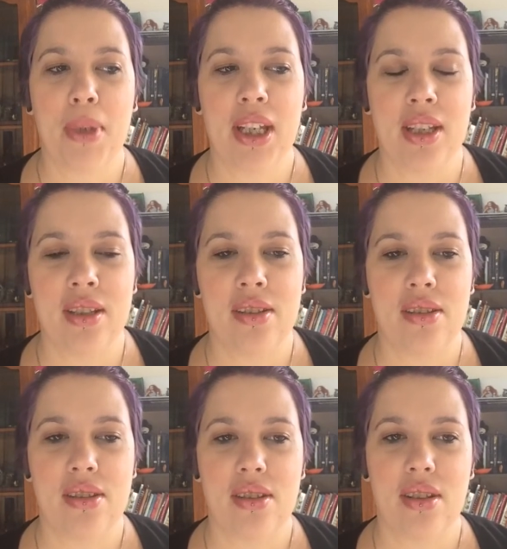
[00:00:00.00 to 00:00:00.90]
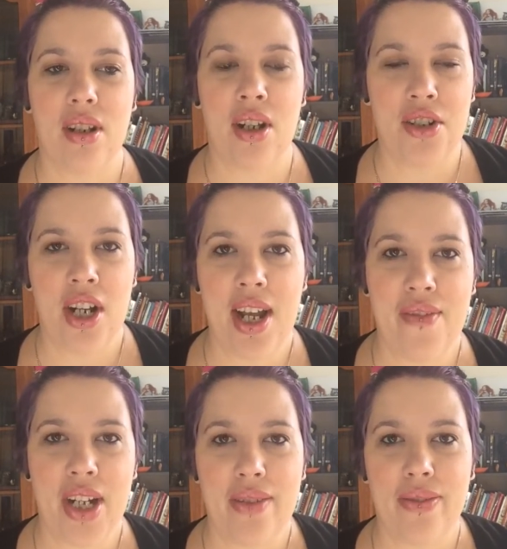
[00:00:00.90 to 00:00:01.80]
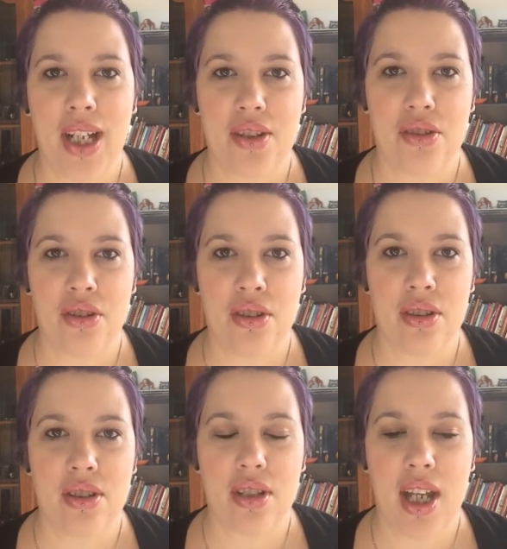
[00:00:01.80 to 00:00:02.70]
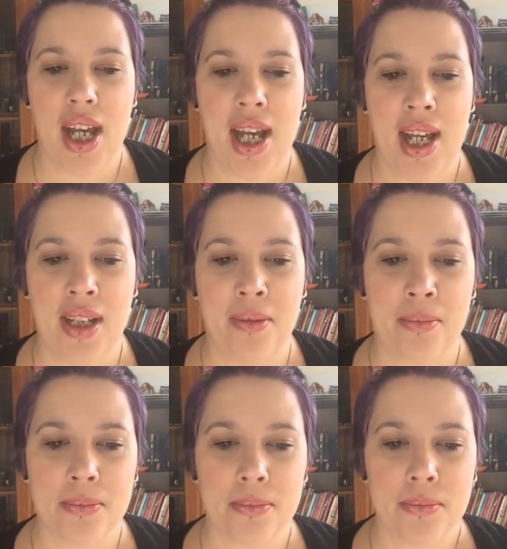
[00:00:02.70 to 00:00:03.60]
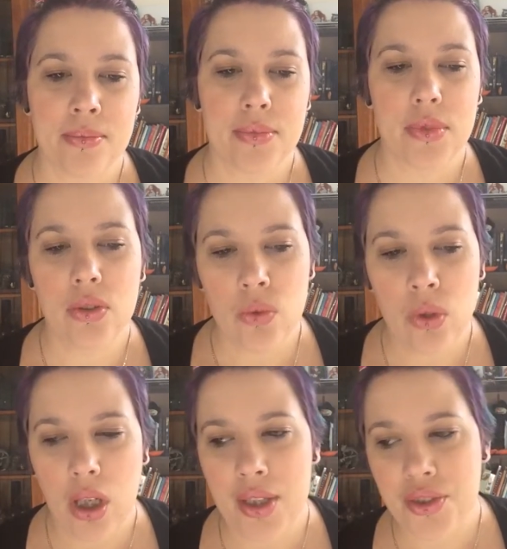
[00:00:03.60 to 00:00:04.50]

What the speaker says: because I don't have any flat shoes. And well, I